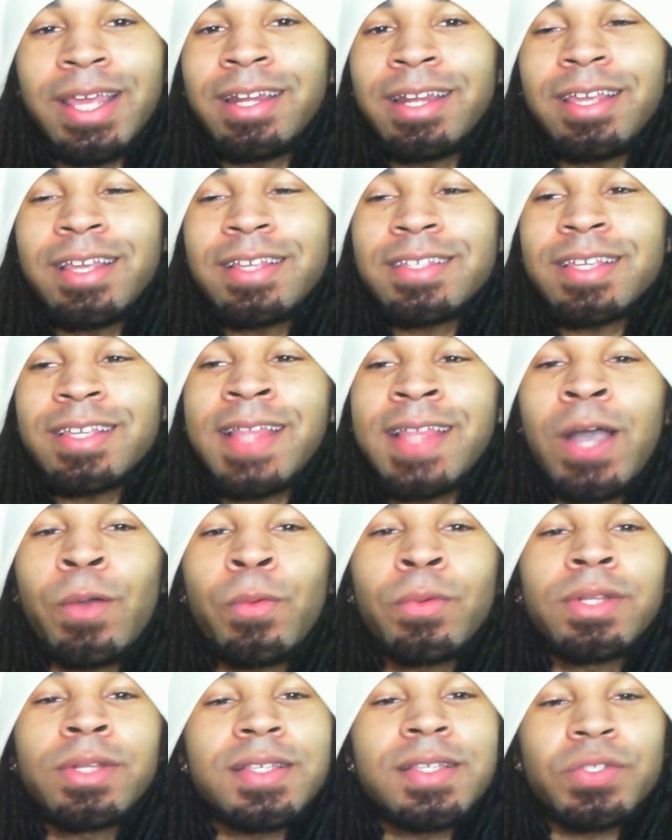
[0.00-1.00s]
And isn't that
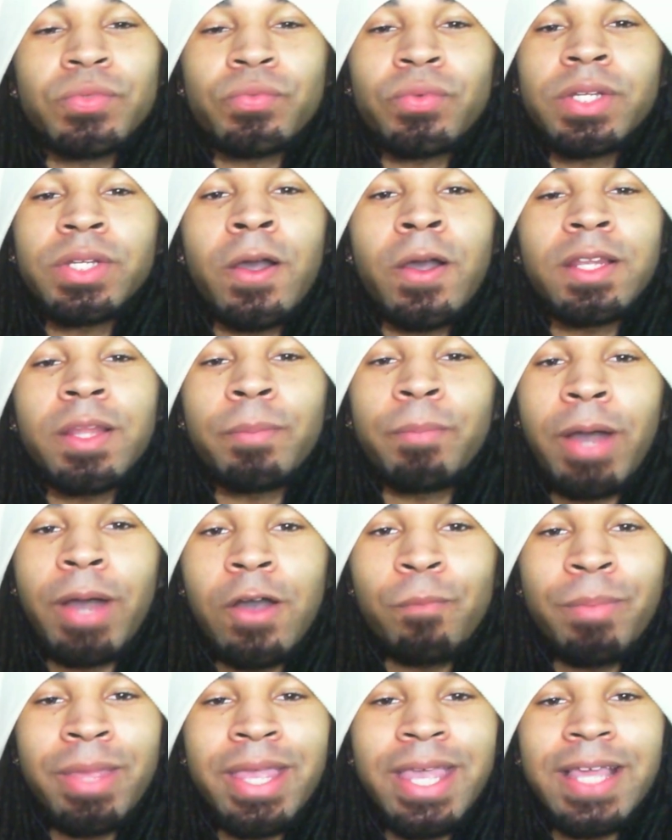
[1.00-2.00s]
what this is really all
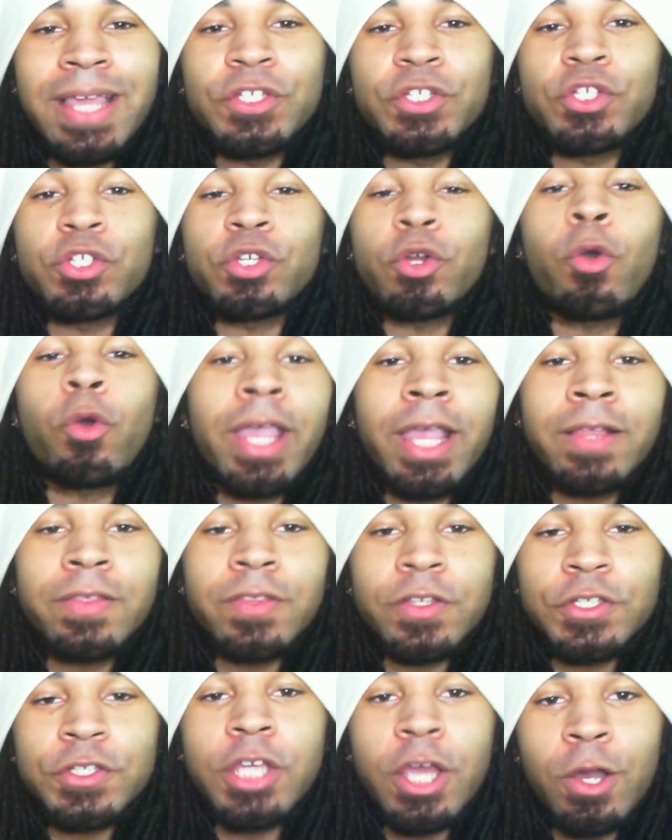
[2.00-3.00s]
about? Me enjoying
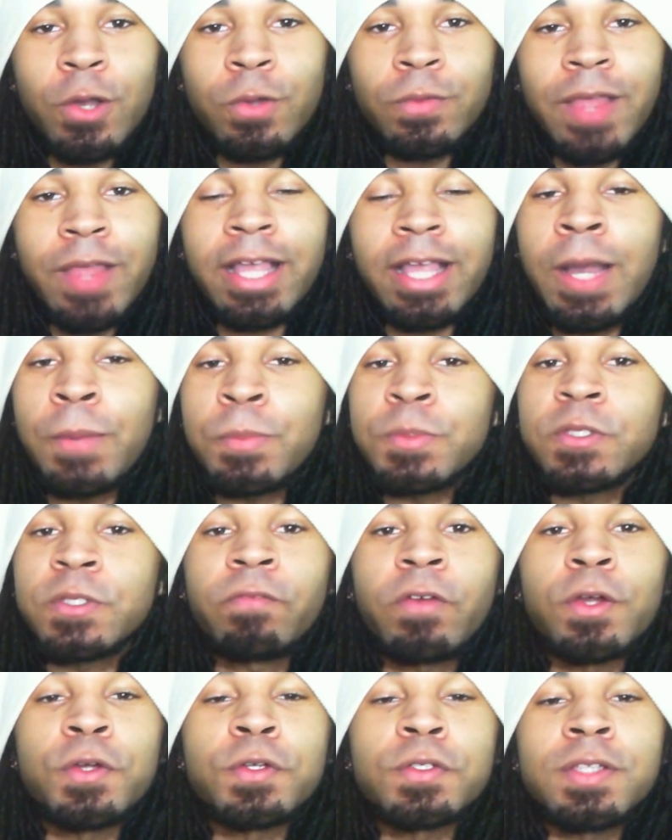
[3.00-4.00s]
the show? That comes
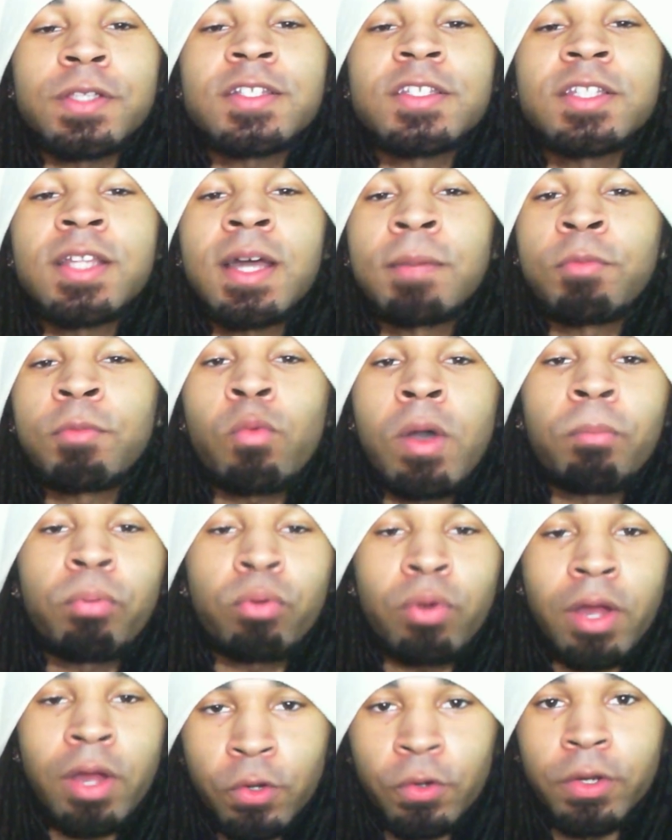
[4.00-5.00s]
first. That's number one
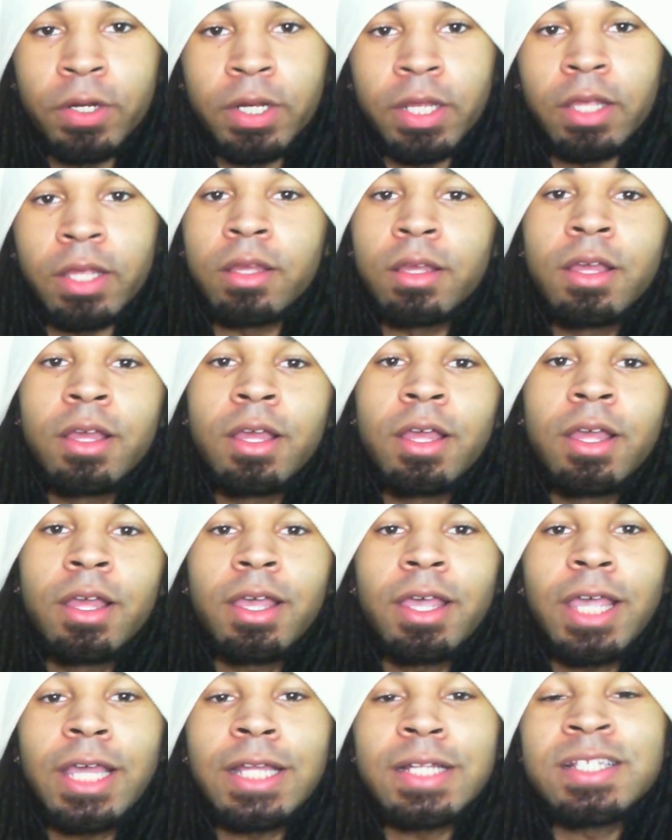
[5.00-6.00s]
priority.
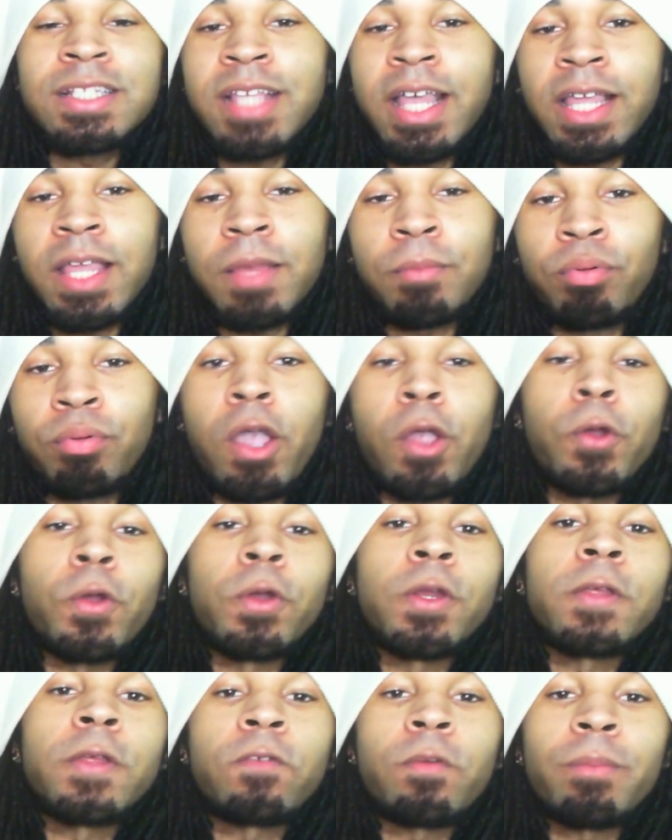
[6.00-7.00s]
And second
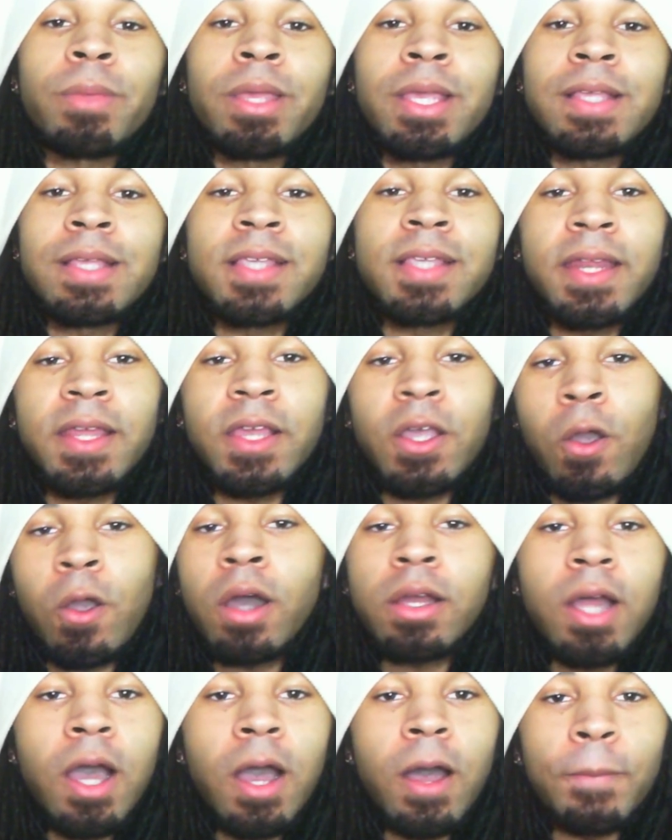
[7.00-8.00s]
priority for me is getting
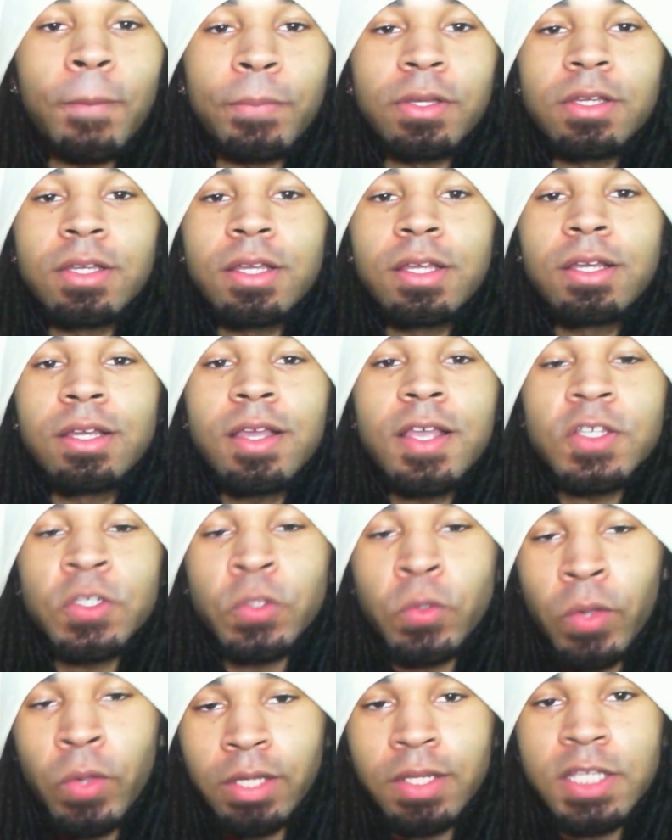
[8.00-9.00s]
caught up as
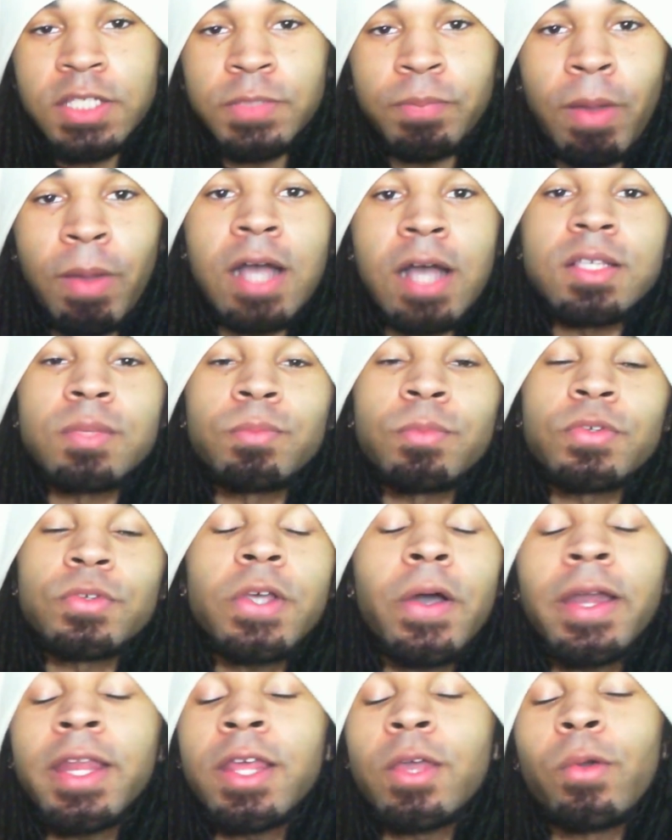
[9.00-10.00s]
quickly as possible.
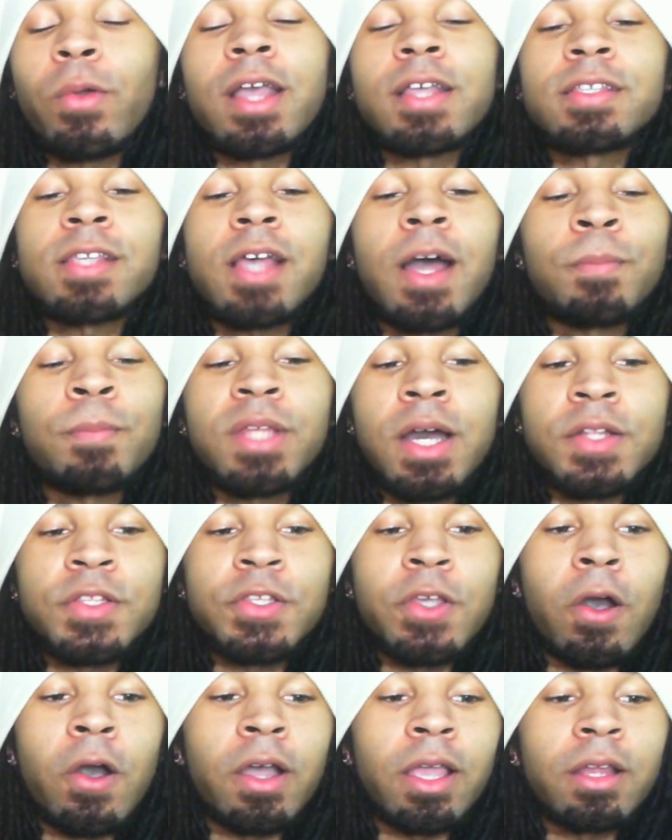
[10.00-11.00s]
So anyways, I'm done
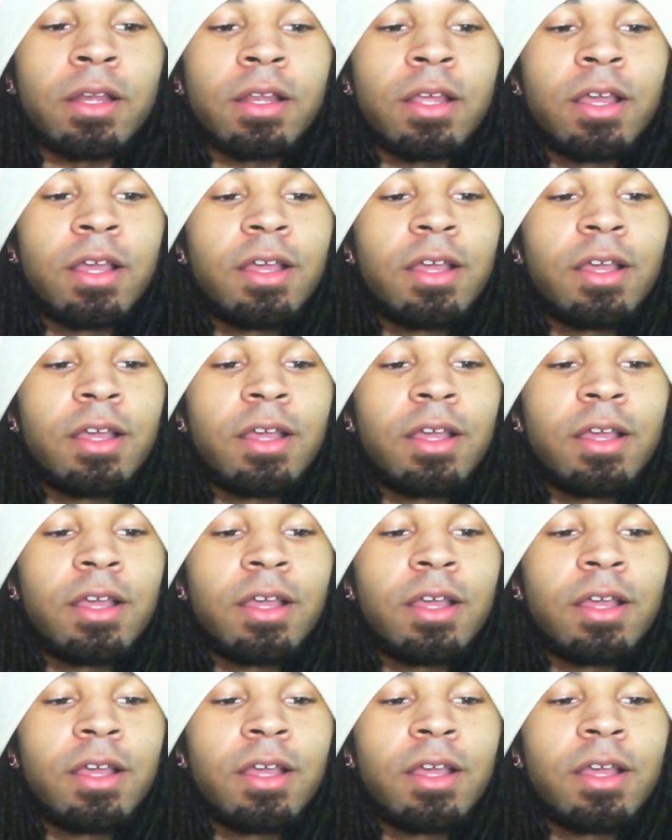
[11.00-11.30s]
talking.